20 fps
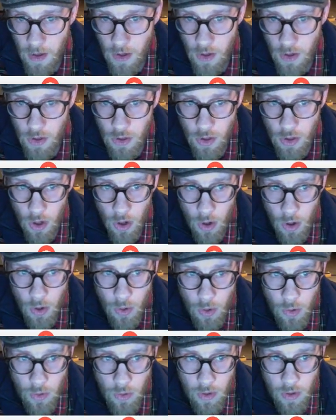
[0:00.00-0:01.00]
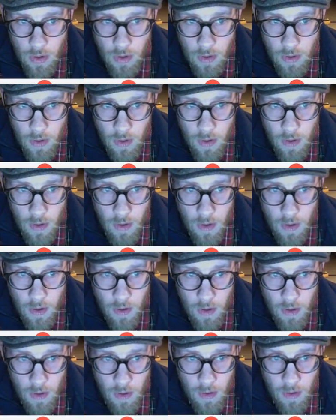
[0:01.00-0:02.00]
code
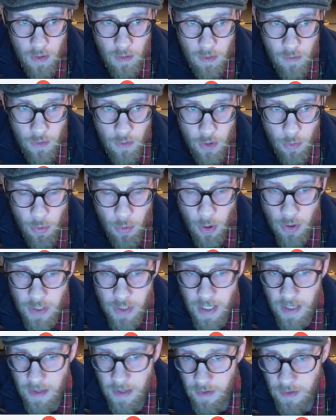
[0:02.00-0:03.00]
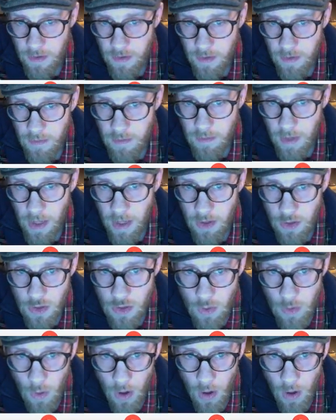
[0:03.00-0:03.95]
for your proteins. And you do all